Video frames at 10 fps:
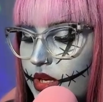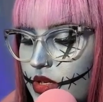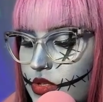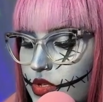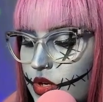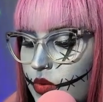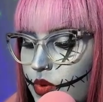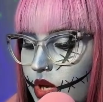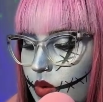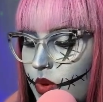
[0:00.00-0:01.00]
next to her
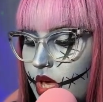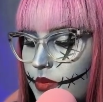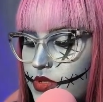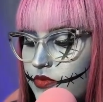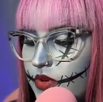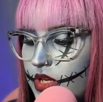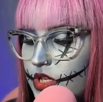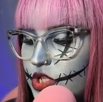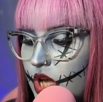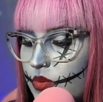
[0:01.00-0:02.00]
when I wake up to find
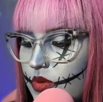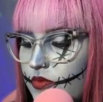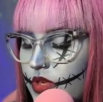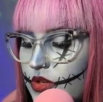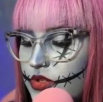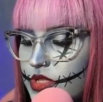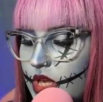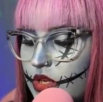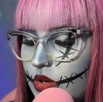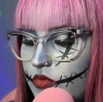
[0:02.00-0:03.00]
his shadowy figure
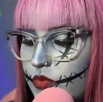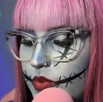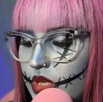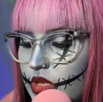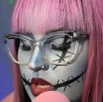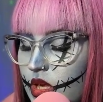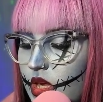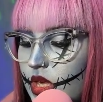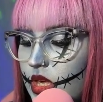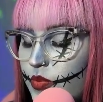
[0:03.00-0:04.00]
standing over me.
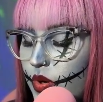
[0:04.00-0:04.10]
He